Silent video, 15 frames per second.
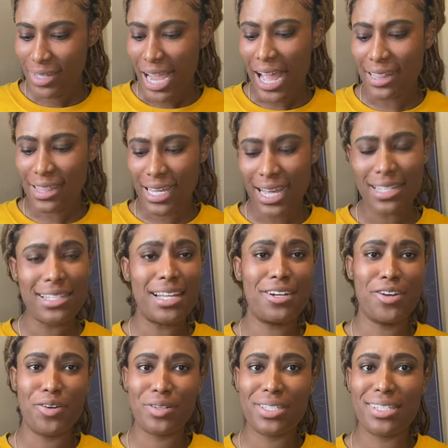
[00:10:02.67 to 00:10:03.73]
I think I said
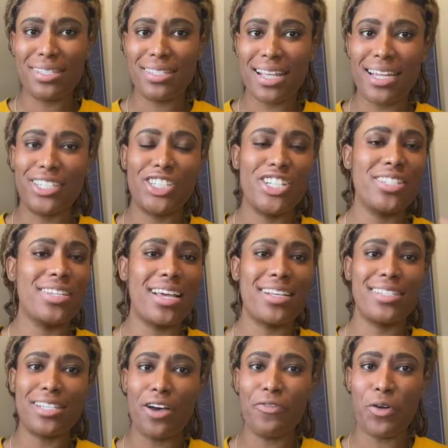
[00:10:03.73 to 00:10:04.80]
notice sensations. Like,
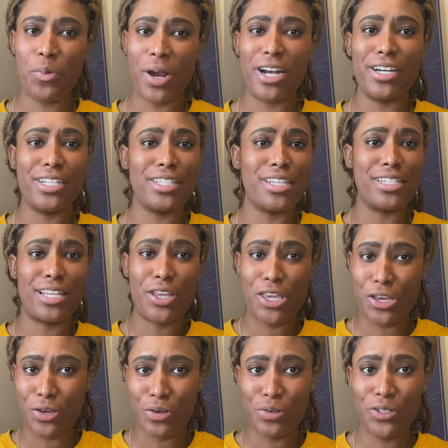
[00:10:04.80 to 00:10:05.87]
self-awareness is
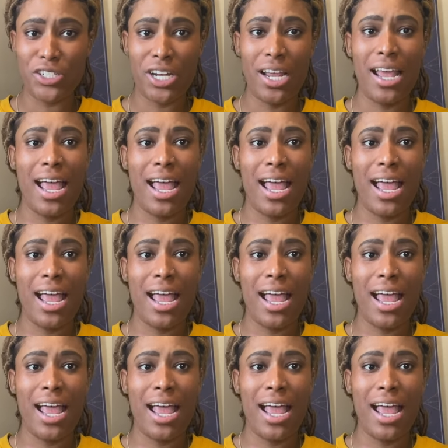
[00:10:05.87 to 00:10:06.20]
huge.